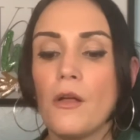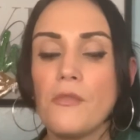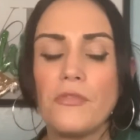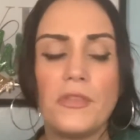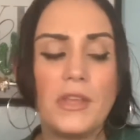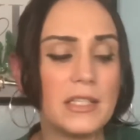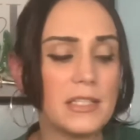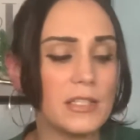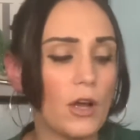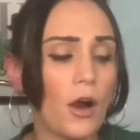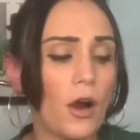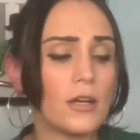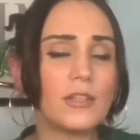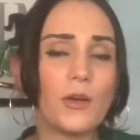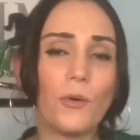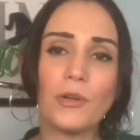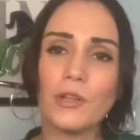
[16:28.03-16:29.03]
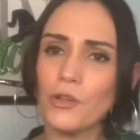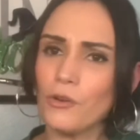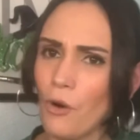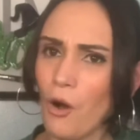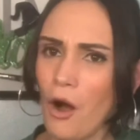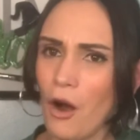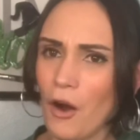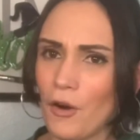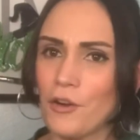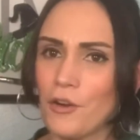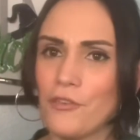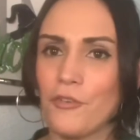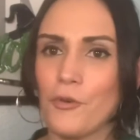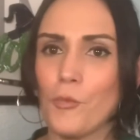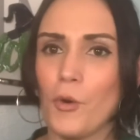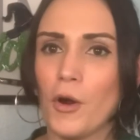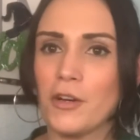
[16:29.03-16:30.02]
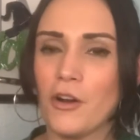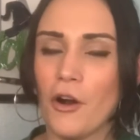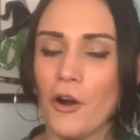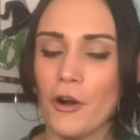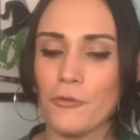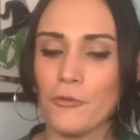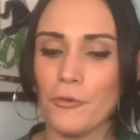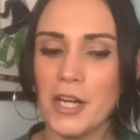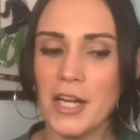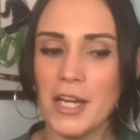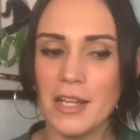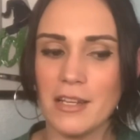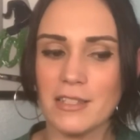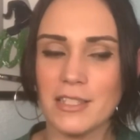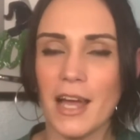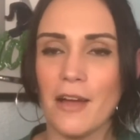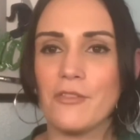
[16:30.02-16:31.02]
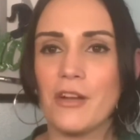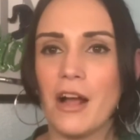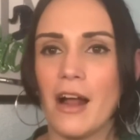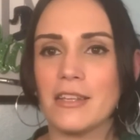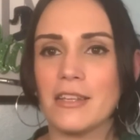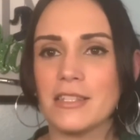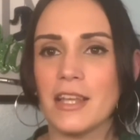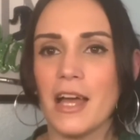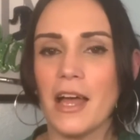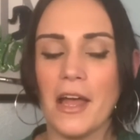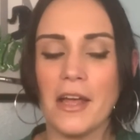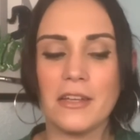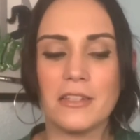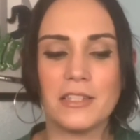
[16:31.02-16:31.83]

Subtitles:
These cards are a little hard for one card readings, I've got to say.